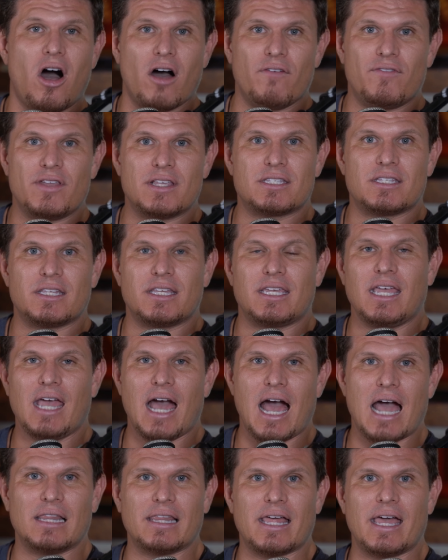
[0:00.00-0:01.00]

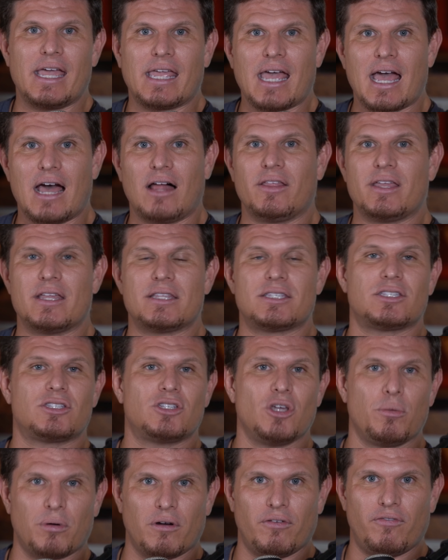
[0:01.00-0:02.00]
obviously. I like Elliot's
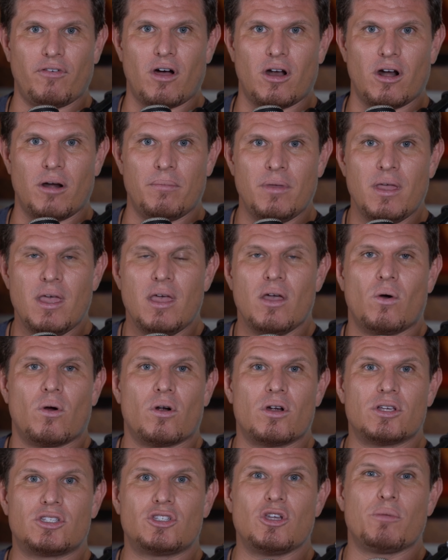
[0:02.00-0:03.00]
Super Farm
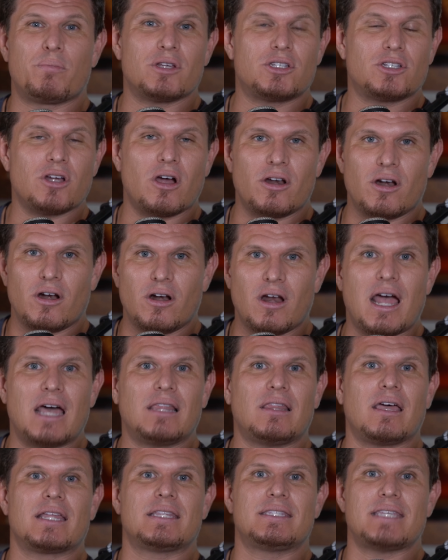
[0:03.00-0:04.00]
or Super Starter. I
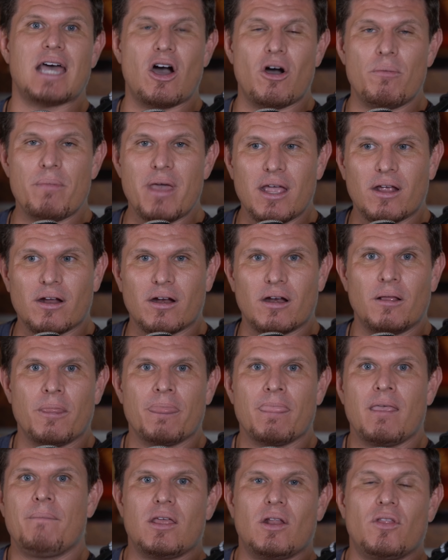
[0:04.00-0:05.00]
like DAO Maker.
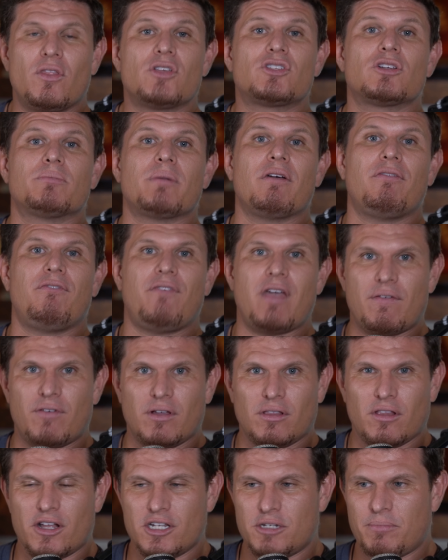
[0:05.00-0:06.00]
You know, those are my
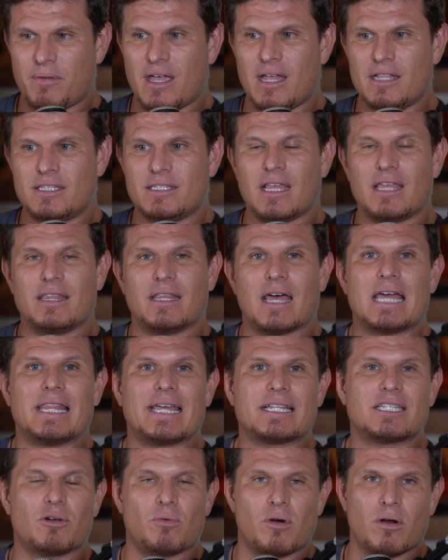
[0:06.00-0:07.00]
favorite launch pads, and I
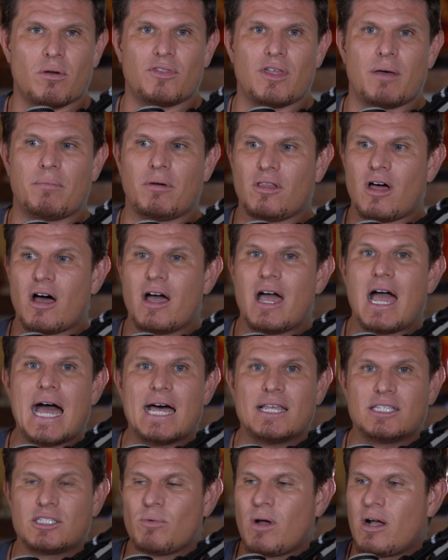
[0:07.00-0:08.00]
like to work with them a lot
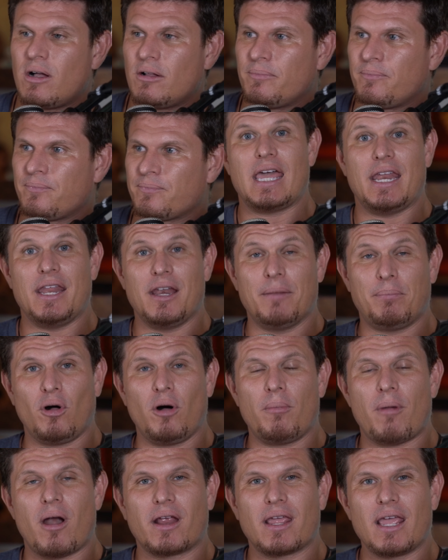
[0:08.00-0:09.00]
as well. And in a
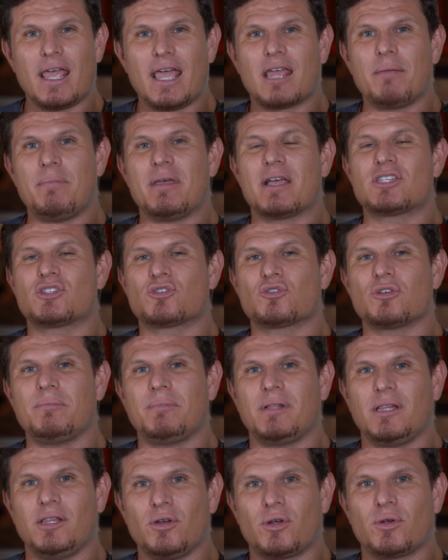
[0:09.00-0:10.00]
bull market, it can be
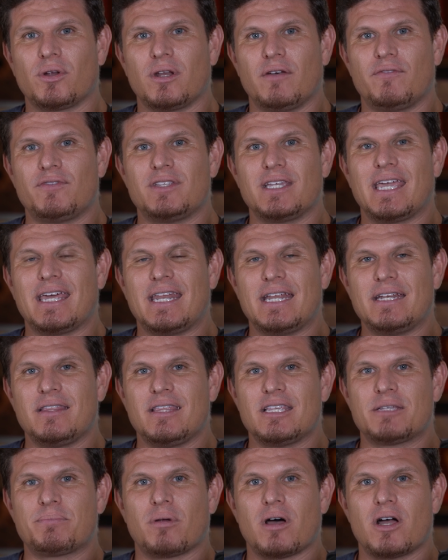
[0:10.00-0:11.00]
extremely lucrative to get into
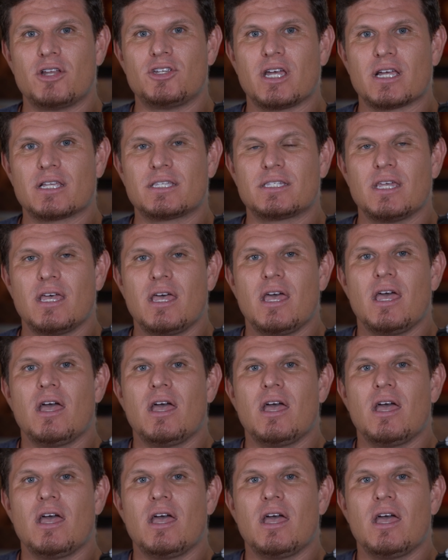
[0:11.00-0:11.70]
these projects